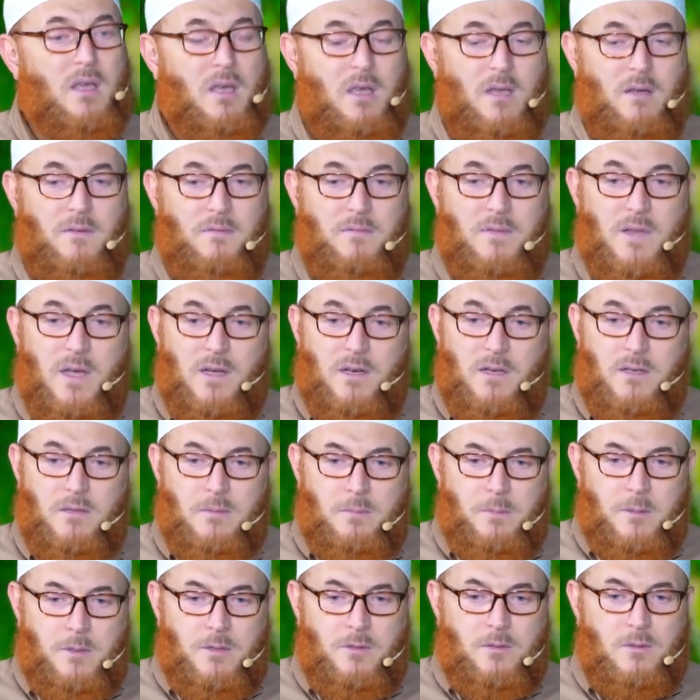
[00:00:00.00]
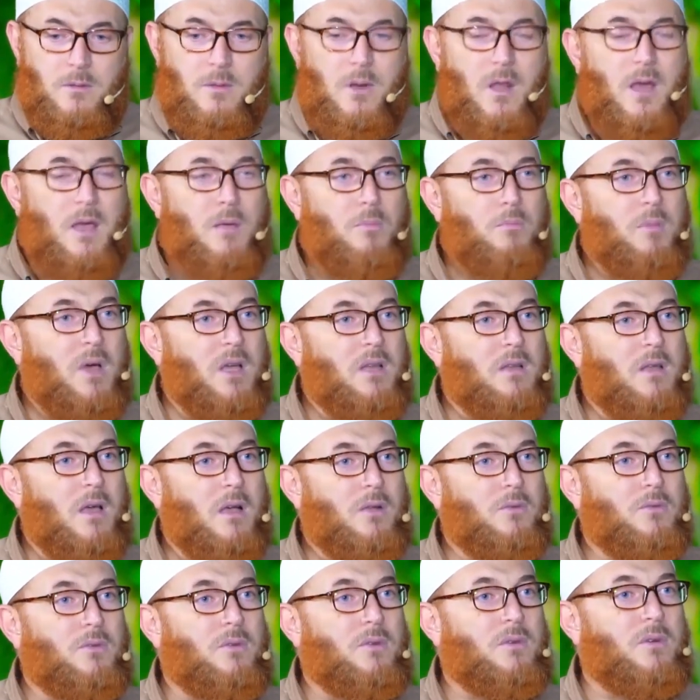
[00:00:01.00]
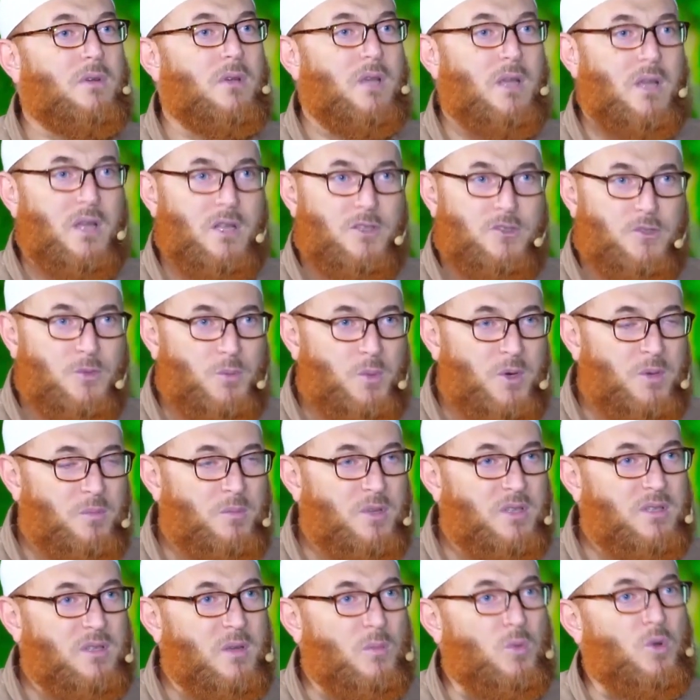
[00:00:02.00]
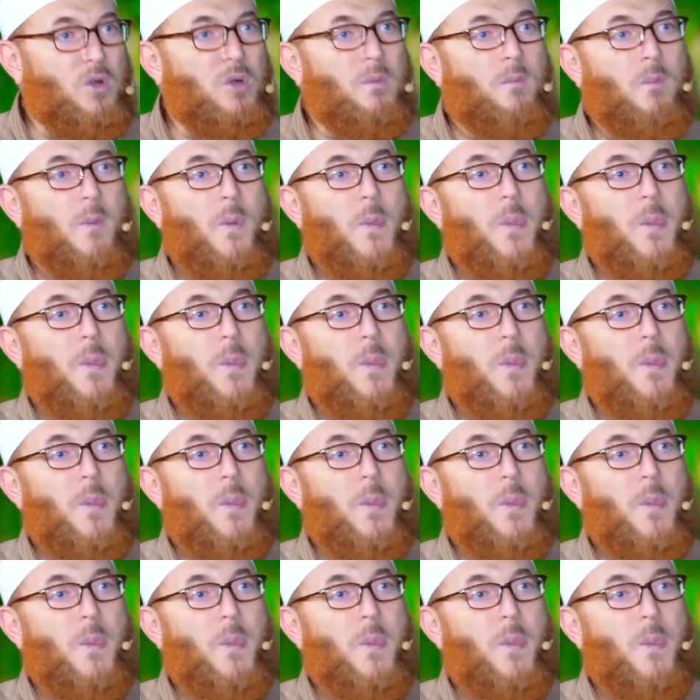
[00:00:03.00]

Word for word: if that is prescribed by doctor it's permissible